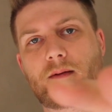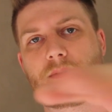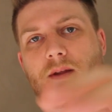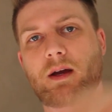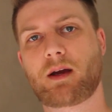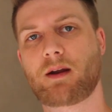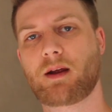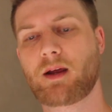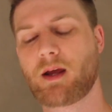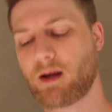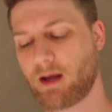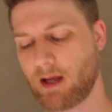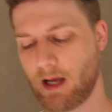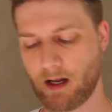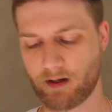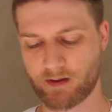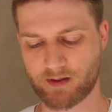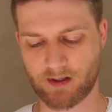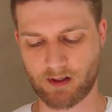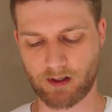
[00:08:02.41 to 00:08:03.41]
they're going to get
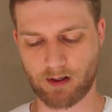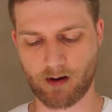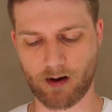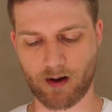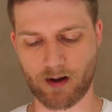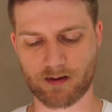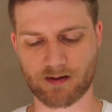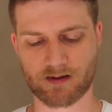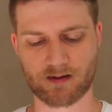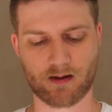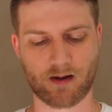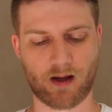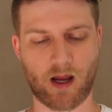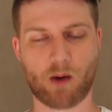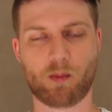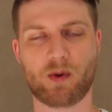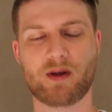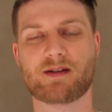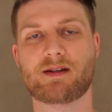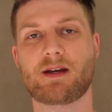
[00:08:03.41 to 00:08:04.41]
gouged in the eyes.
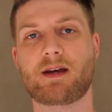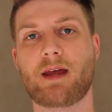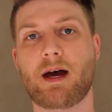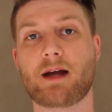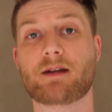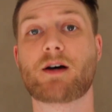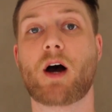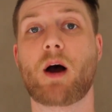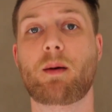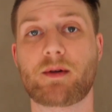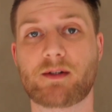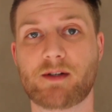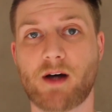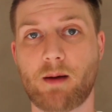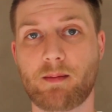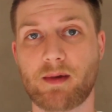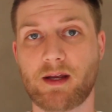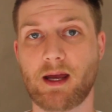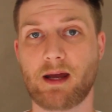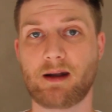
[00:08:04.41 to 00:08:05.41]
And we see that time and
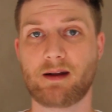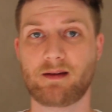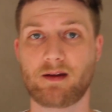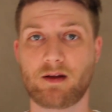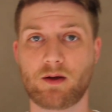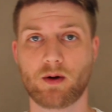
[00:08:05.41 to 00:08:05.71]
time again in the